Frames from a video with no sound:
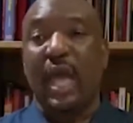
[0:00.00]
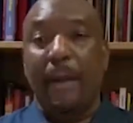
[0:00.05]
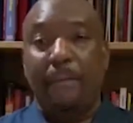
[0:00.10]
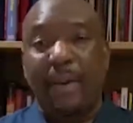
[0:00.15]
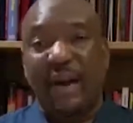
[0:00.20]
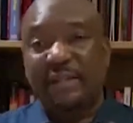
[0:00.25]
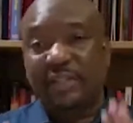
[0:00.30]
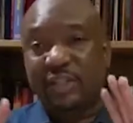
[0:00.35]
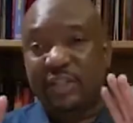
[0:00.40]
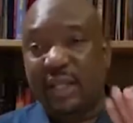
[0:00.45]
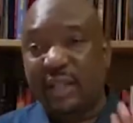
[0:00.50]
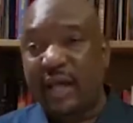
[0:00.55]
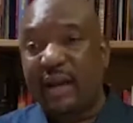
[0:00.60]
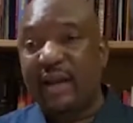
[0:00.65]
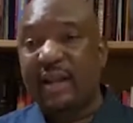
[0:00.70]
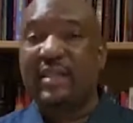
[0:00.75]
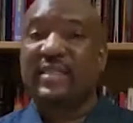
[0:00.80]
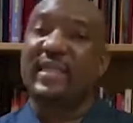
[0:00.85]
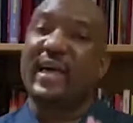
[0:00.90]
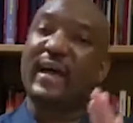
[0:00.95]
But
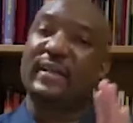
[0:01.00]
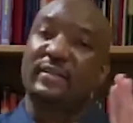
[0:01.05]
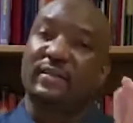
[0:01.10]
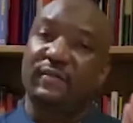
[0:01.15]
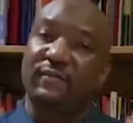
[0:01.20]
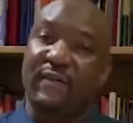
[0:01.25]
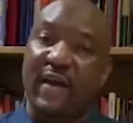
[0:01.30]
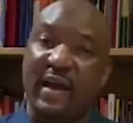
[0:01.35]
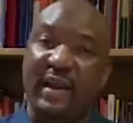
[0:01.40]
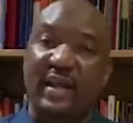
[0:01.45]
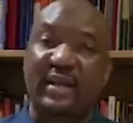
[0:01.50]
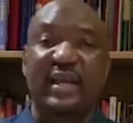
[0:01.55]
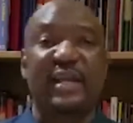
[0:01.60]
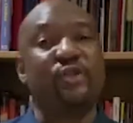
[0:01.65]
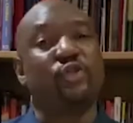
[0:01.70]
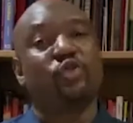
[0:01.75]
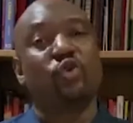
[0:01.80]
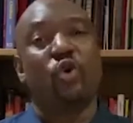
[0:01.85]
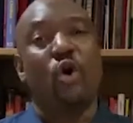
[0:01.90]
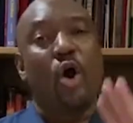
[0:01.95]
generally, they are divided
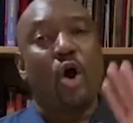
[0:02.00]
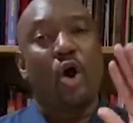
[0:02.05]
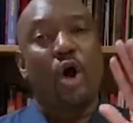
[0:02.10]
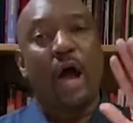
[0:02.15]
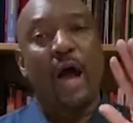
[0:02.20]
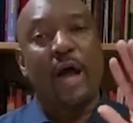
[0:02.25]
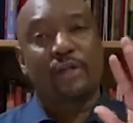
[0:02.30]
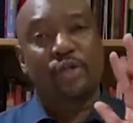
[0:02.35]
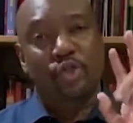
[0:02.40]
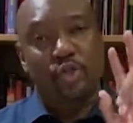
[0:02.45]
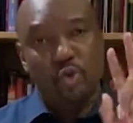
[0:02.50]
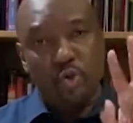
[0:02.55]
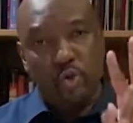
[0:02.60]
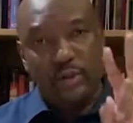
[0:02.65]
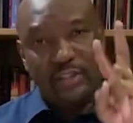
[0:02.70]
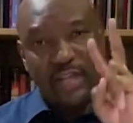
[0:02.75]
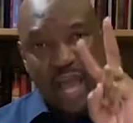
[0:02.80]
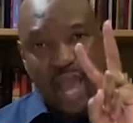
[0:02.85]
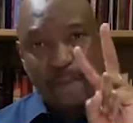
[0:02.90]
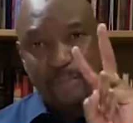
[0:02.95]
into two
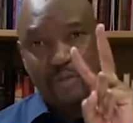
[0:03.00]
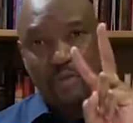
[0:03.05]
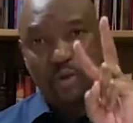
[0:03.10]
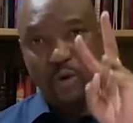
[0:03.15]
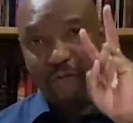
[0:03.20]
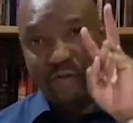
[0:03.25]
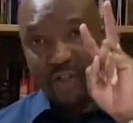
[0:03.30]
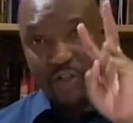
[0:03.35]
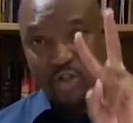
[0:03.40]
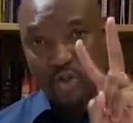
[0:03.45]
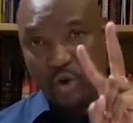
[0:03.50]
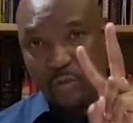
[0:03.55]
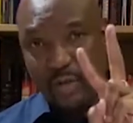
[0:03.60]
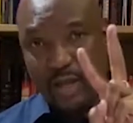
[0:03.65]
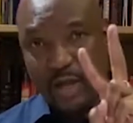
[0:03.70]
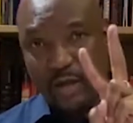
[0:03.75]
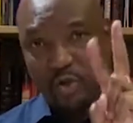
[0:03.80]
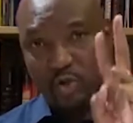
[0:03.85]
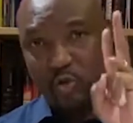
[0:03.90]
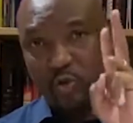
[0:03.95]
types of
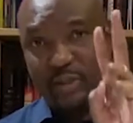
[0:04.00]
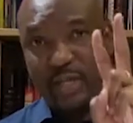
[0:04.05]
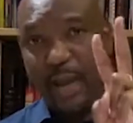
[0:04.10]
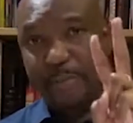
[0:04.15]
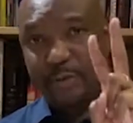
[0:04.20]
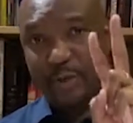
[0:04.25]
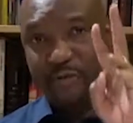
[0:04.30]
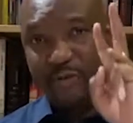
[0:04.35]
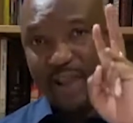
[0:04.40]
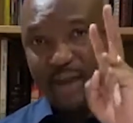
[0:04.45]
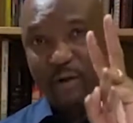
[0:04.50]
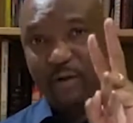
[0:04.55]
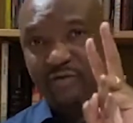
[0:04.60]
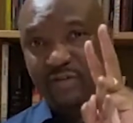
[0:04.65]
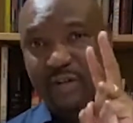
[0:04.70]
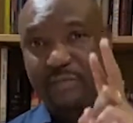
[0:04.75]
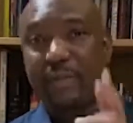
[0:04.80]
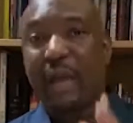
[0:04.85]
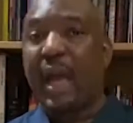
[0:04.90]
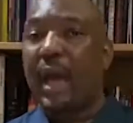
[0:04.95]
insomnia, two types of lack of
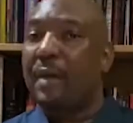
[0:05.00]
sleep: